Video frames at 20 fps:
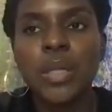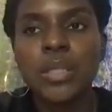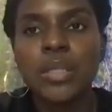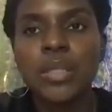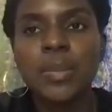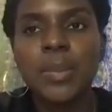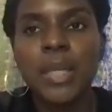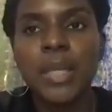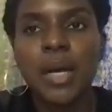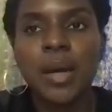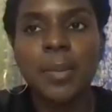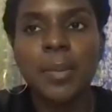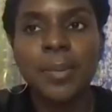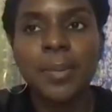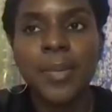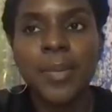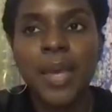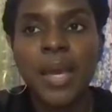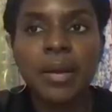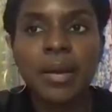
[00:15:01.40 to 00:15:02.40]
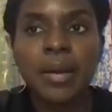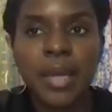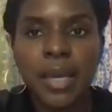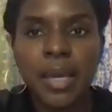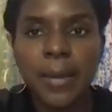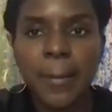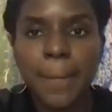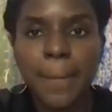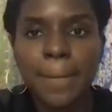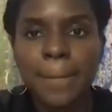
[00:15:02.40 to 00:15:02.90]
want to become
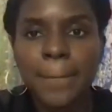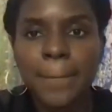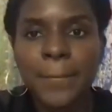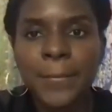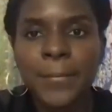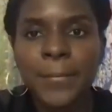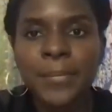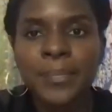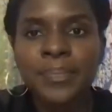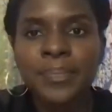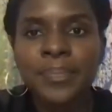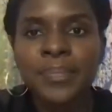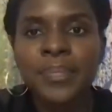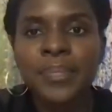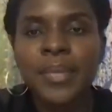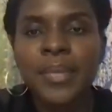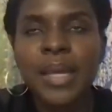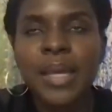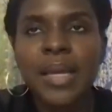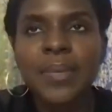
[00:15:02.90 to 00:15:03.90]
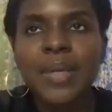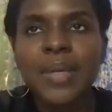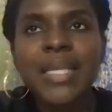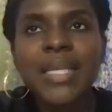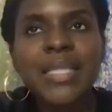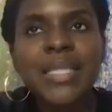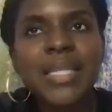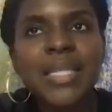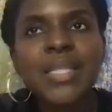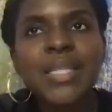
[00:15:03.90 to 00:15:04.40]
arrogant.
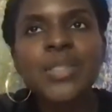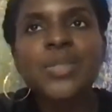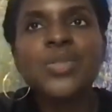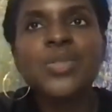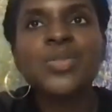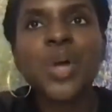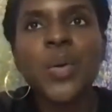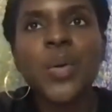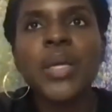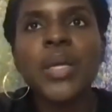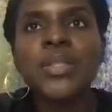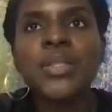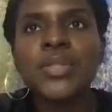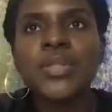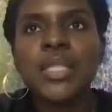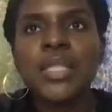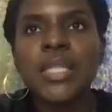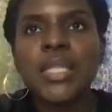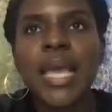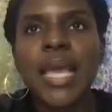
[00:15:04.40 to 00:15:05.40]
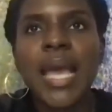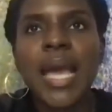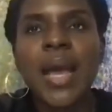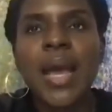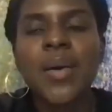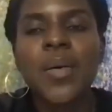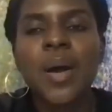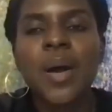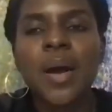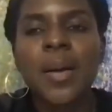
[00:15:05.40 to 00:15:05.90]
Isn't it so interesting
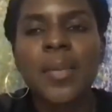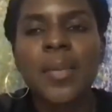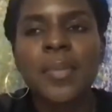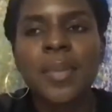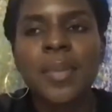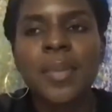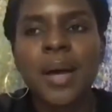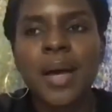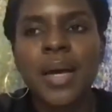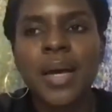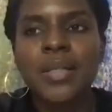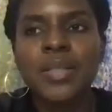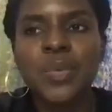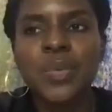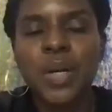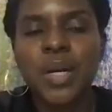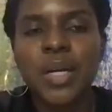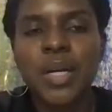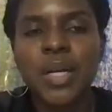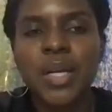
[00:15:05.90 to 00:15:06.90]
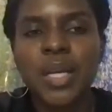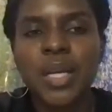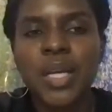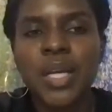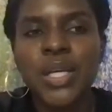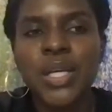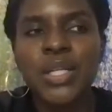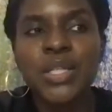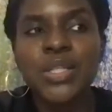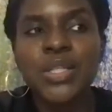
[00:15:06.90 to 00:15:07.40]
how our minds work?
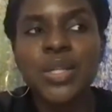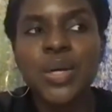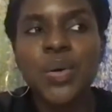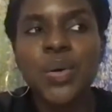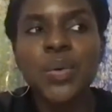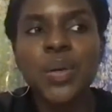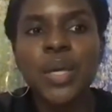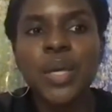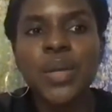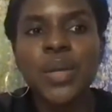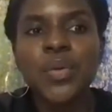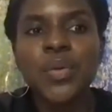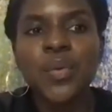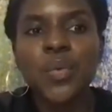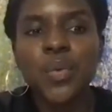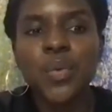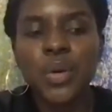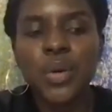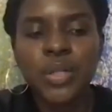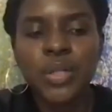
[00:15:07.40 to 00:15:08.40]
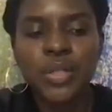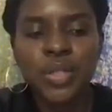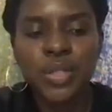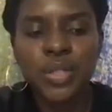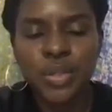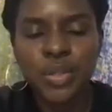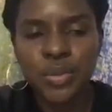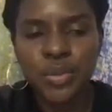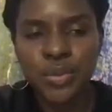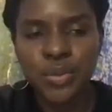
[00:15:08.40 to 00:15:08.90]
So, in order
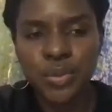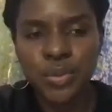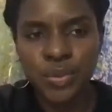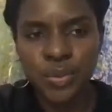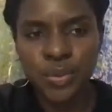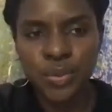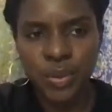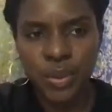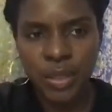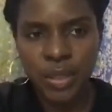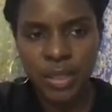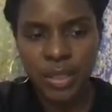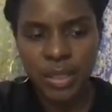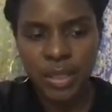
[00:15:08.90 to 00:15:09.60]
to